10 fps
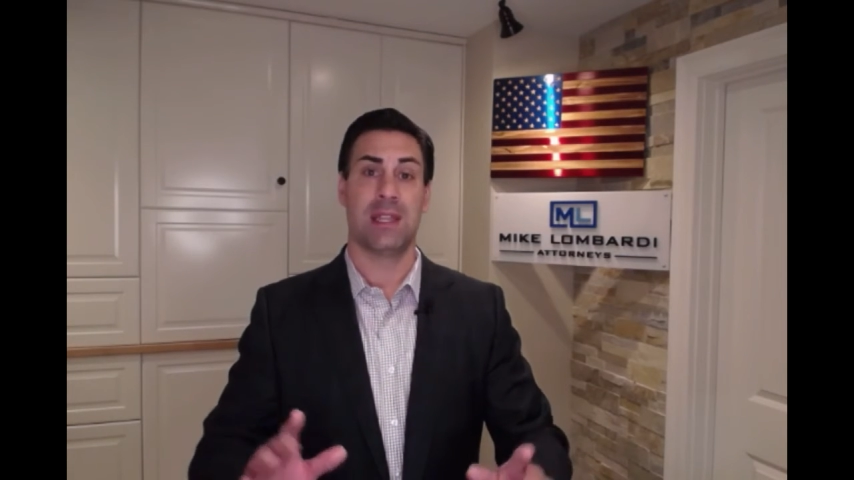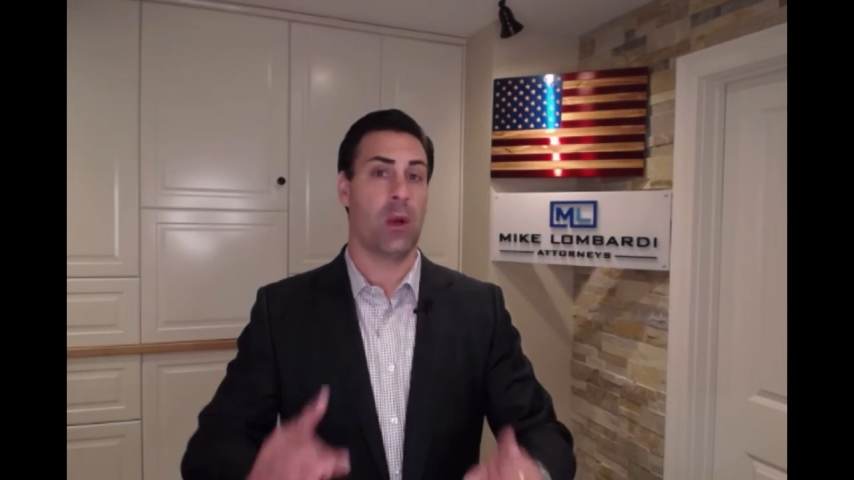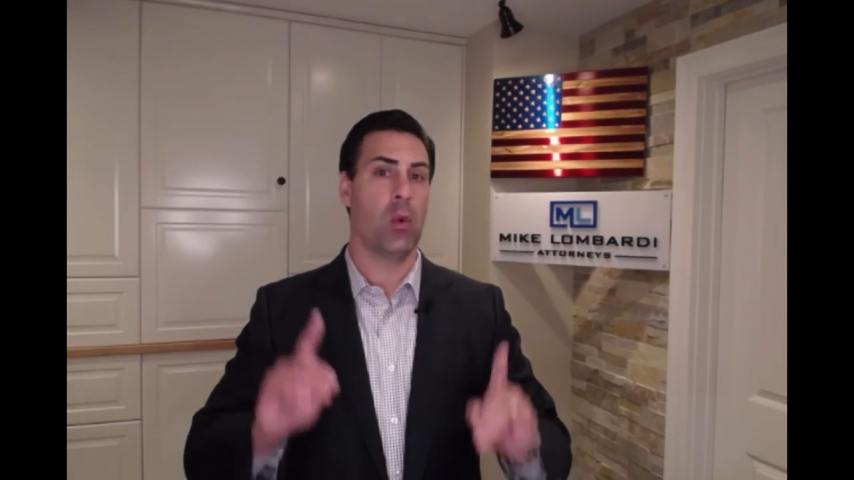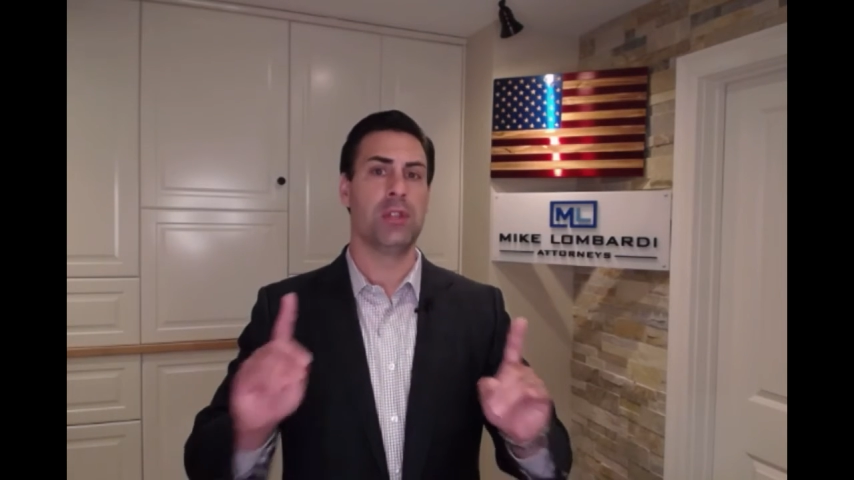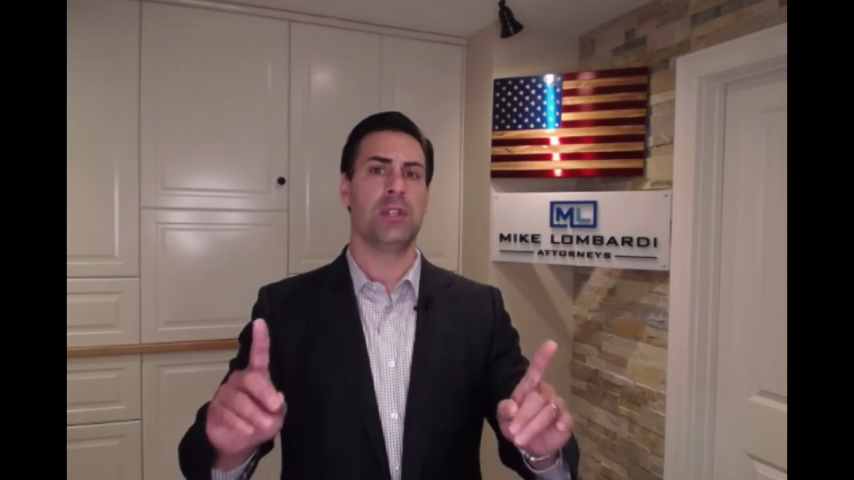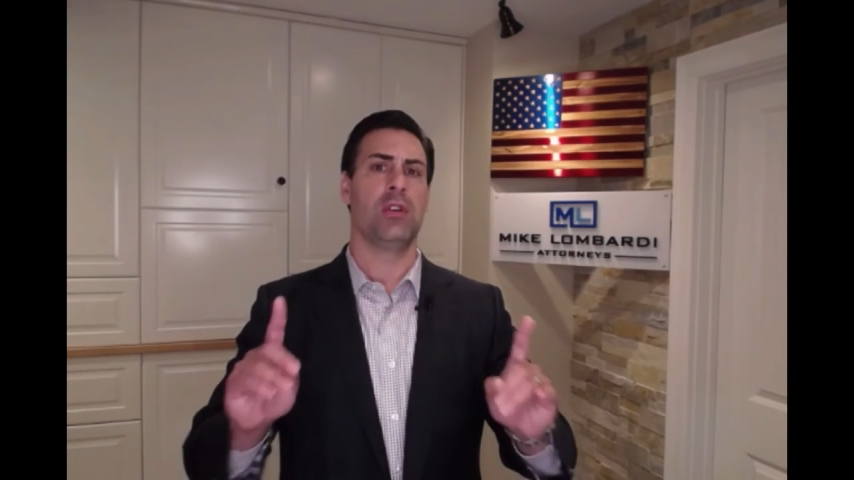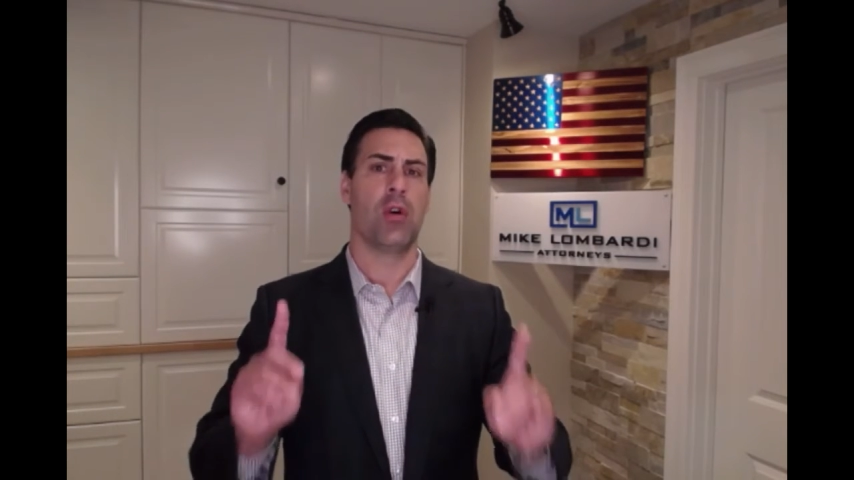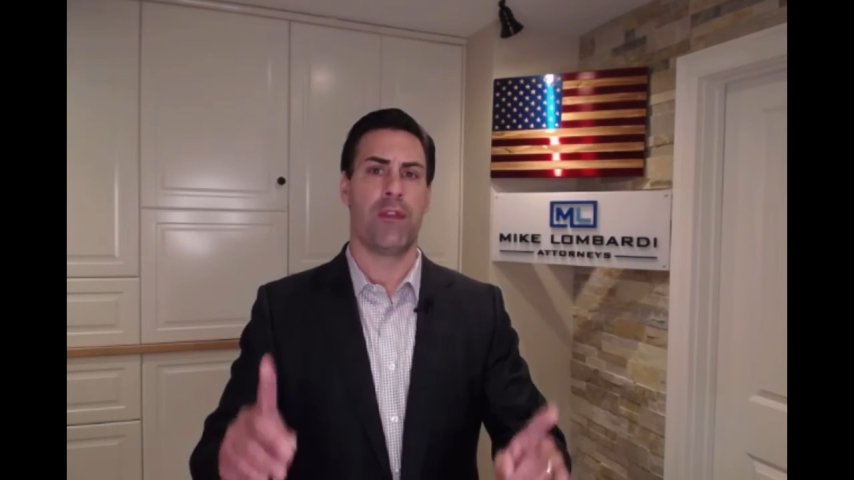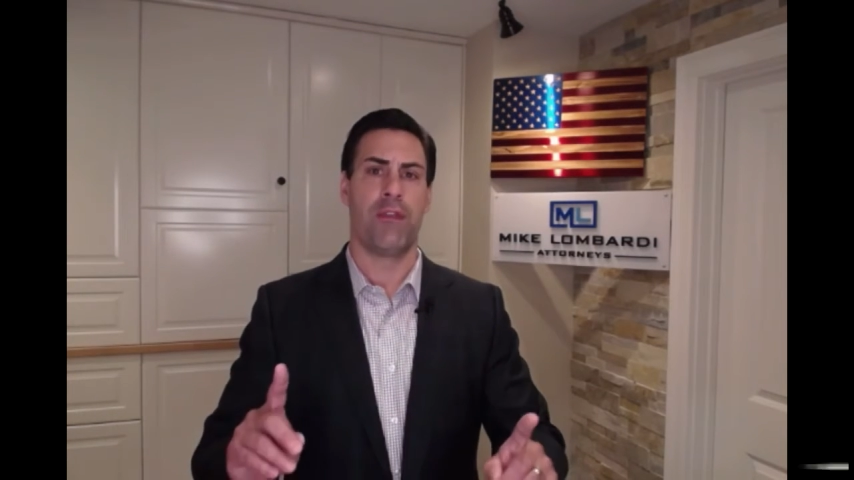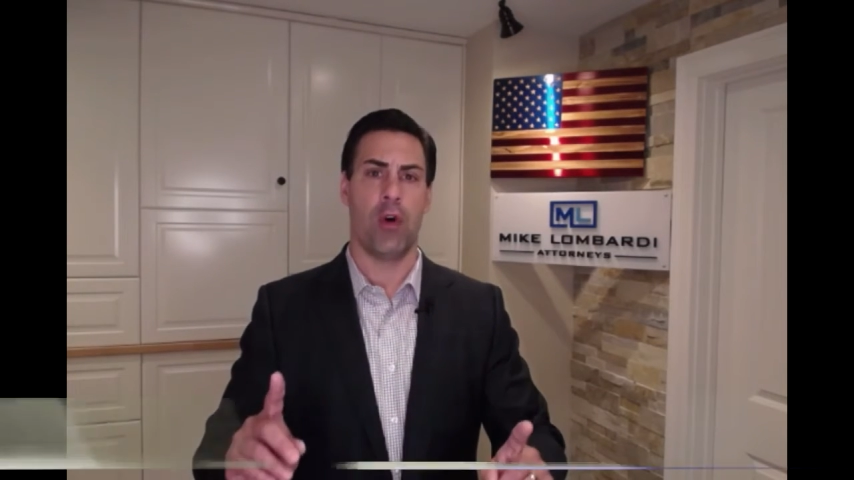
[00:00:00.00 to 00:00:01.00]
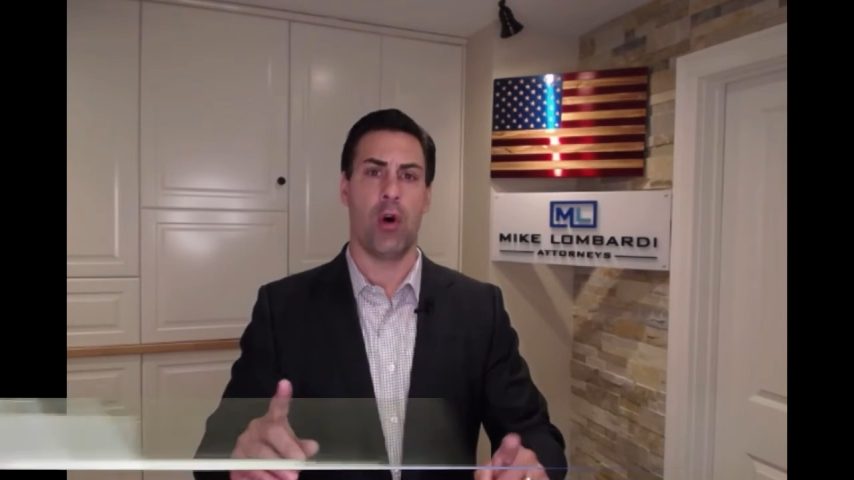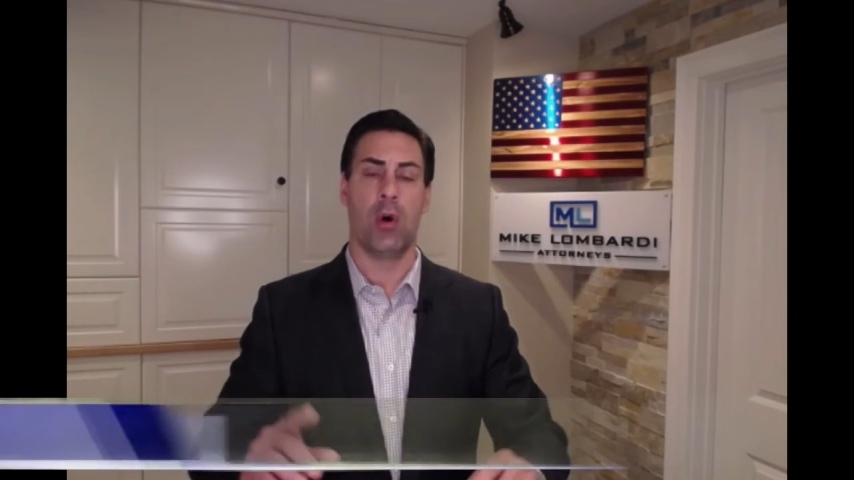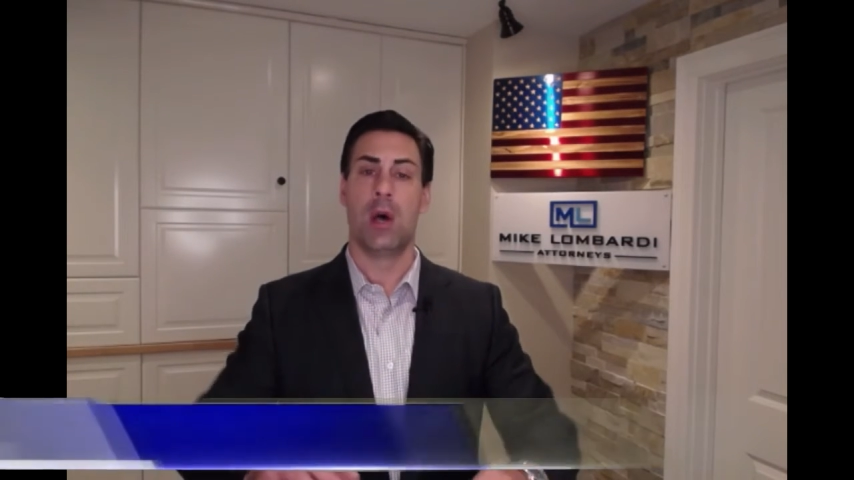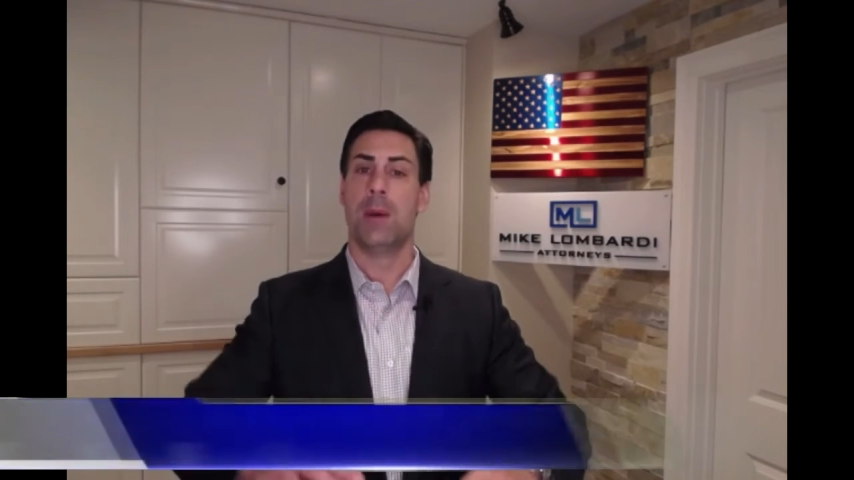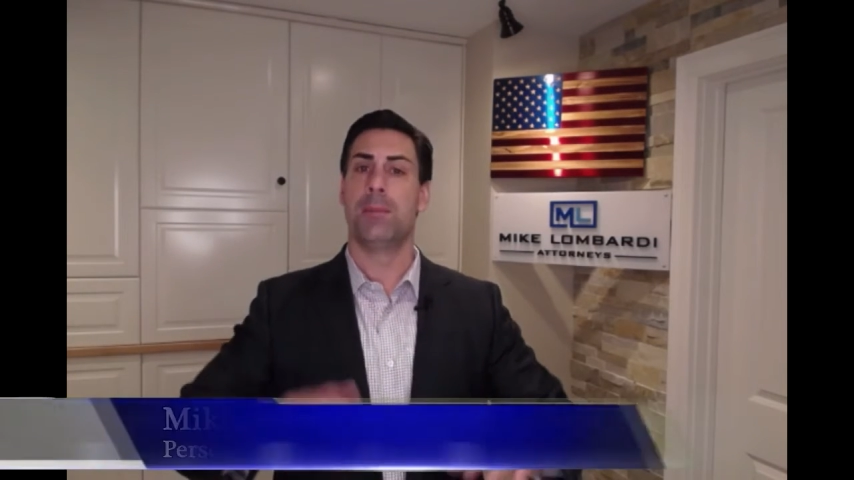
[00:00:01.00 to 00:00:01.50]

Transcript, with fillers: that wasn't your fault,